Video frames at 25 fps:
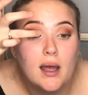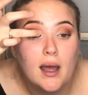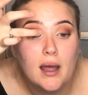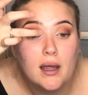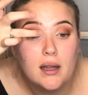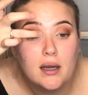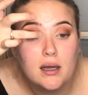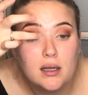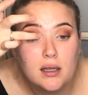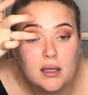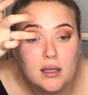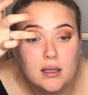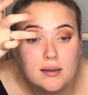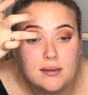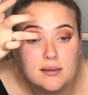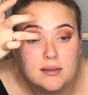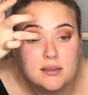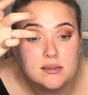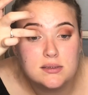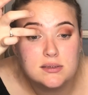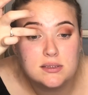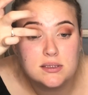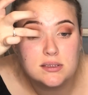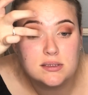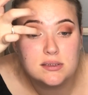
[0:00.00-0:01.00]
And again,
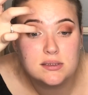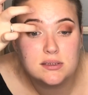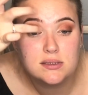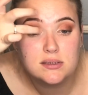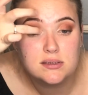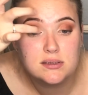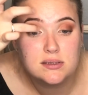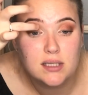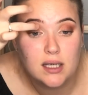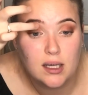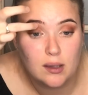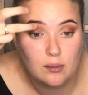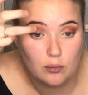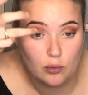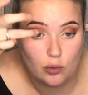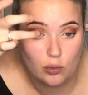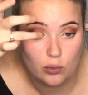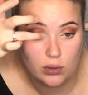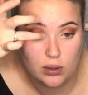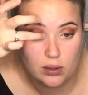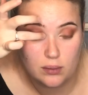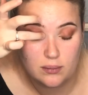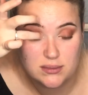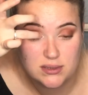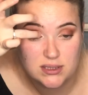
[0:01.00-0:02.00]
this is the same
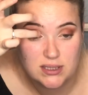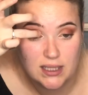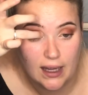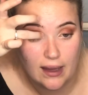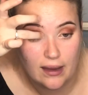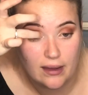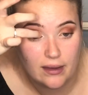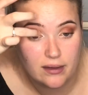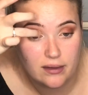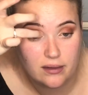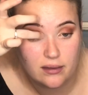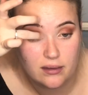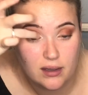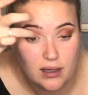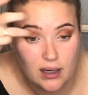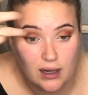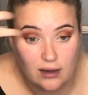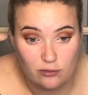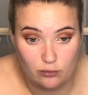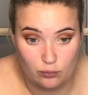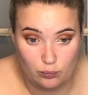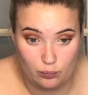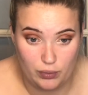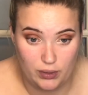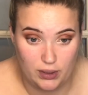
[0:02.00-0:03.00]
Aura Metallic that I've